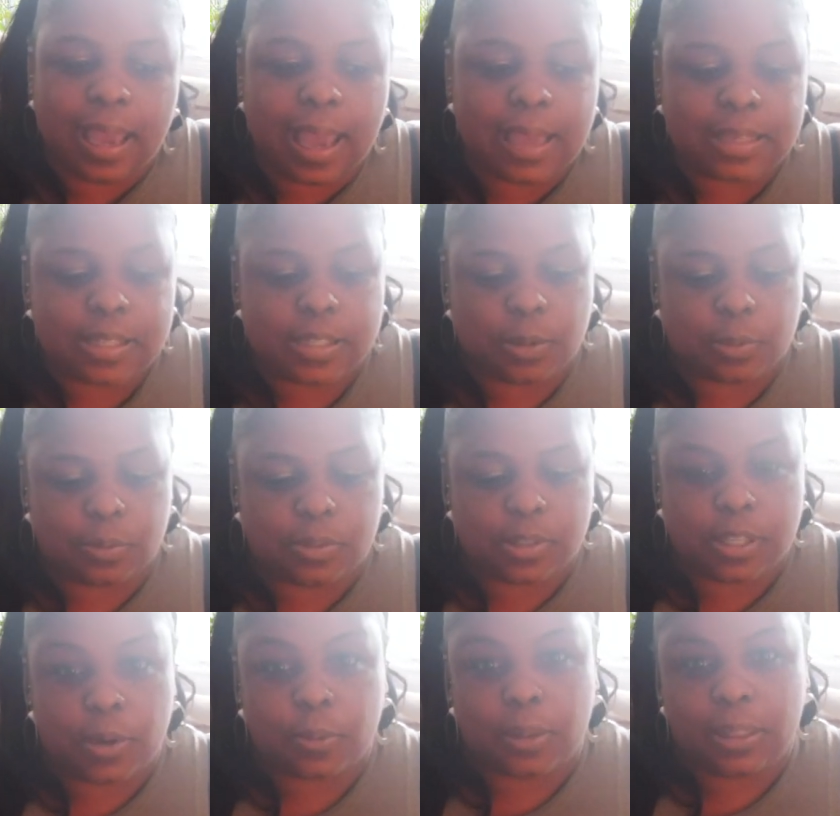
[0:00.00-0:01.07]
And so
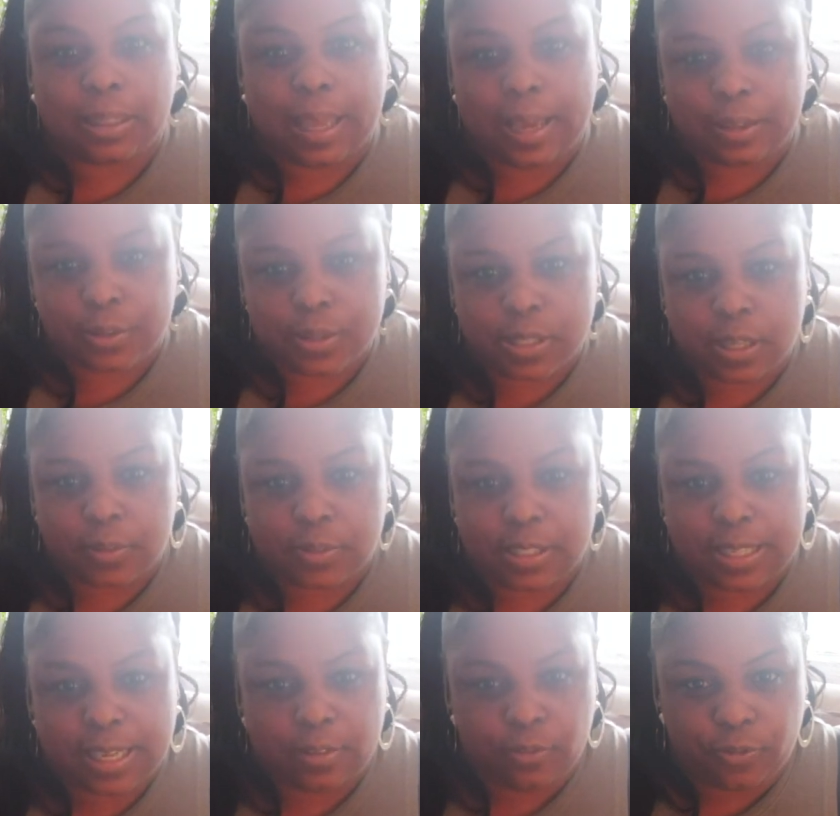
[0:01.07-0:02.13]
don't allow yourself to
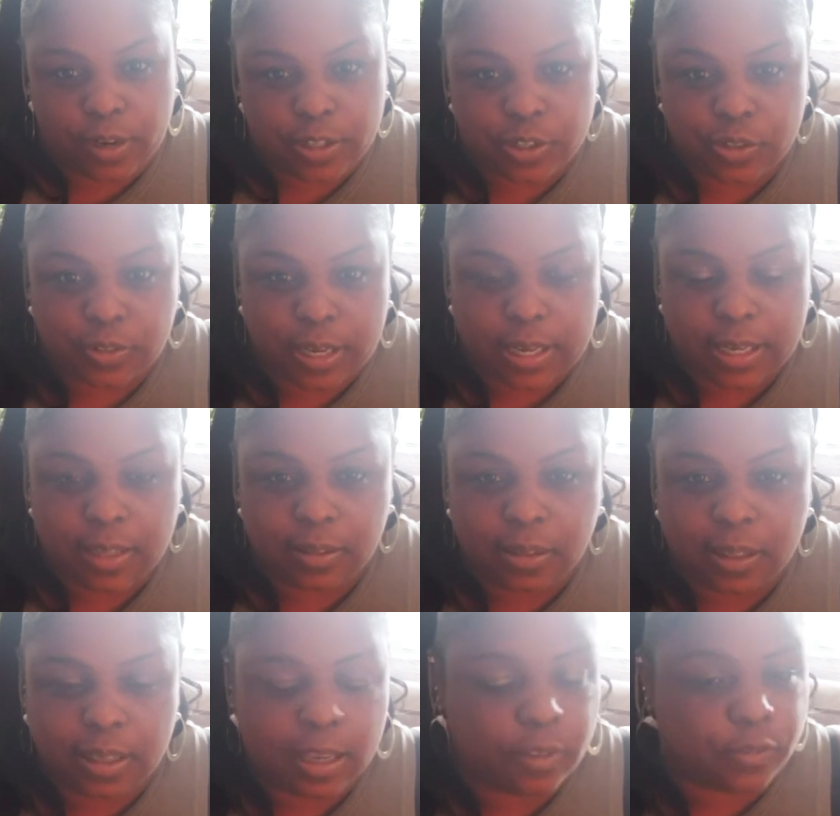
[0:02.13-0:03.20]
get frustrated
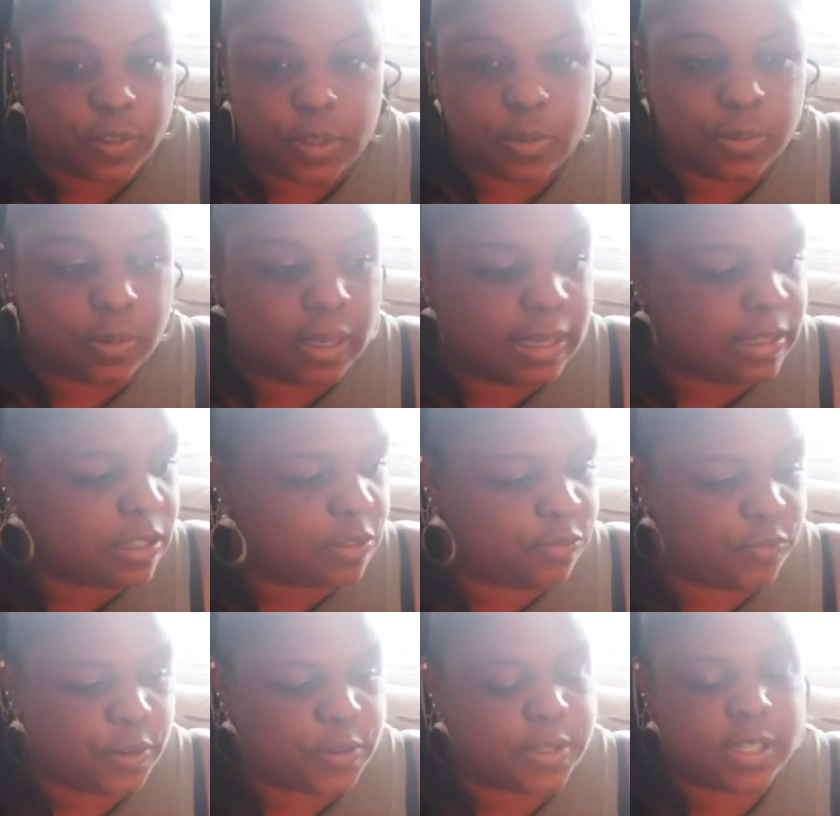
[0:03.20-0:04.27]
if in the
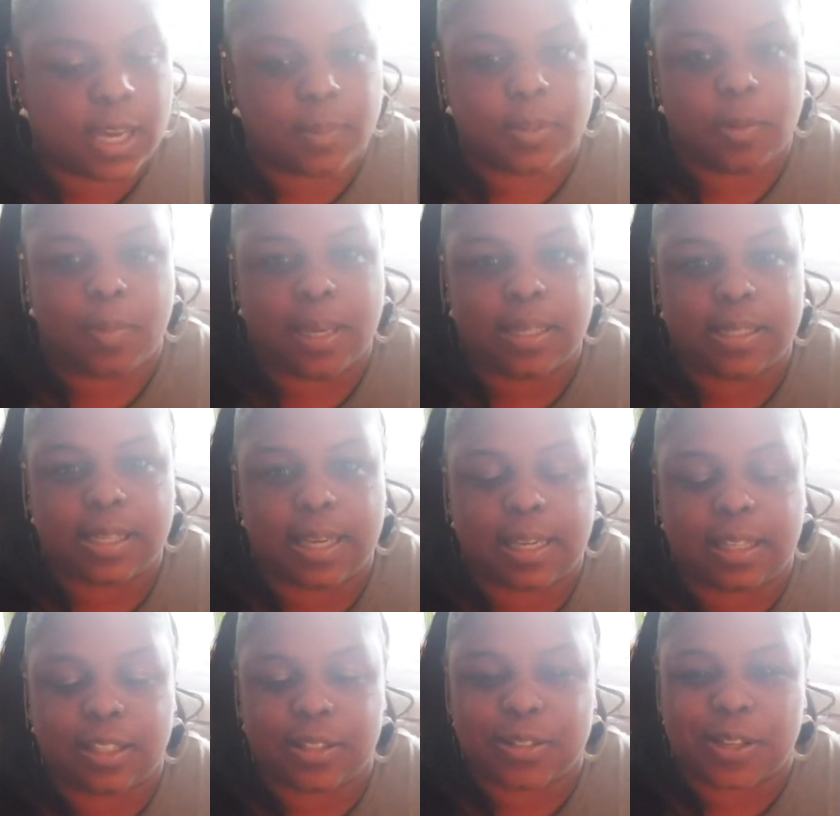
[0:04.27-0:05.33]
first time you
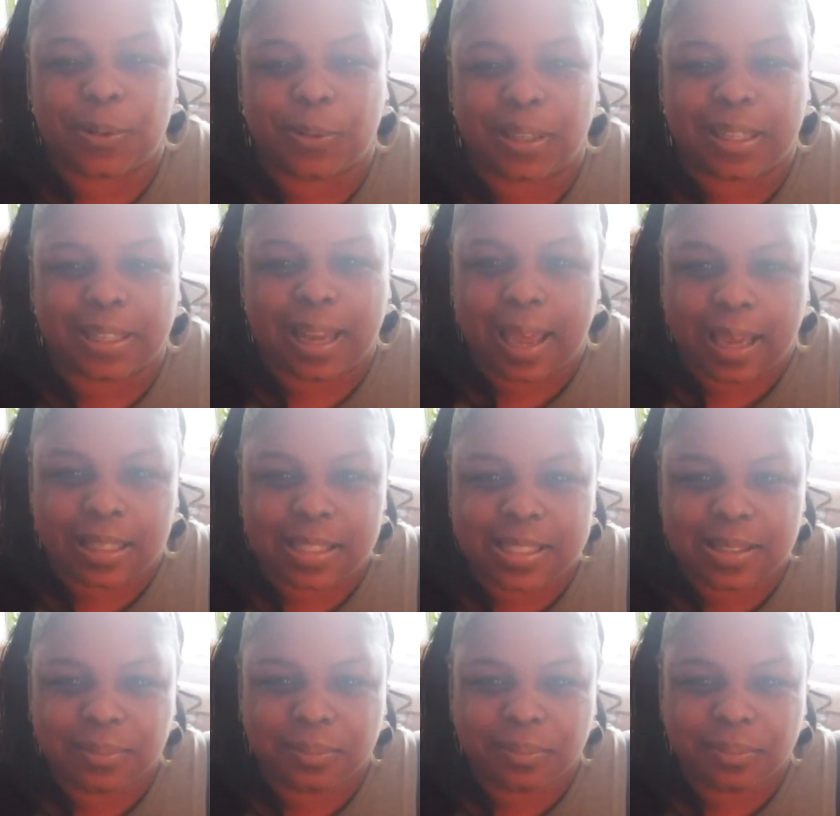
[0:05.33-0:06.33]
meditate, you don't connect.